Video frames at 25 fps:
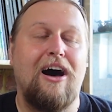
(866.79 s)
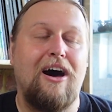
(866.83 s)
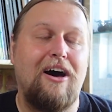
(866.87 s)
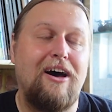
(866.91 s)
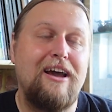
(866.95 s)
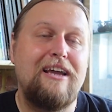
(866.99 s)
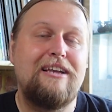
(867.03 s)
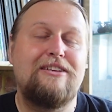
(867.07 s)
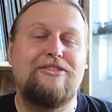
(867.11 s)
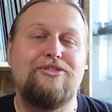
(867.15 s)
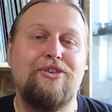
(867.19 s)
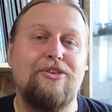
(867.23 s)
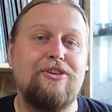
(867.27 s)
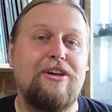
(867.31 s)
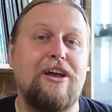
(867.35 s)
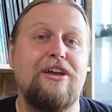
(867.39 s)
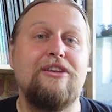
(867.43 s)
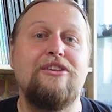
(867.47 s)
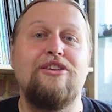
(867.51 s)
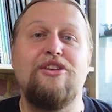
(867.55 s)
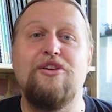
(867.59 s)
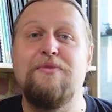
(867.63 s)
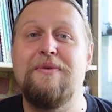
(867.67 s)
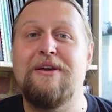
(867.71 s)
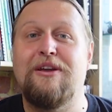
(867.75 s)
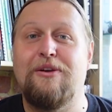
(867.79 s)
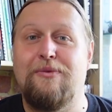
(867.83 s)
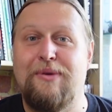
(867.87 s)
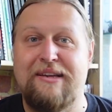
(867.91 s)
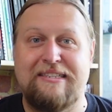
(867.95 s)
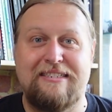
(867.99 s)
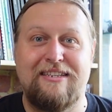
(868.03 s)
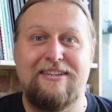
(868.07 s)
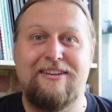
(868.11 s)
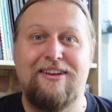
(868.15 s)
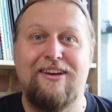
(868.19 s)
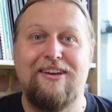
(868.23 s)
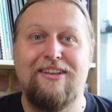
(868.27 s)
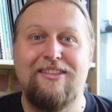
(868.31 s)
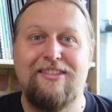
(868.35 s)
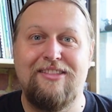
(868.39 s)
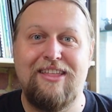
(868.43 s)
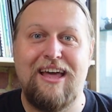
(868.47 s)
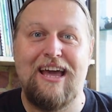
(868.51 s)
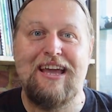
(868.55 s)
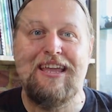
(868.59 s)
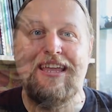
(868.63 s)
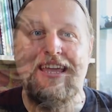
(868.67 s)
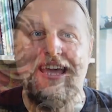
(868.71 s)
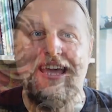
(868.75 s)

I took a new Inquisitor that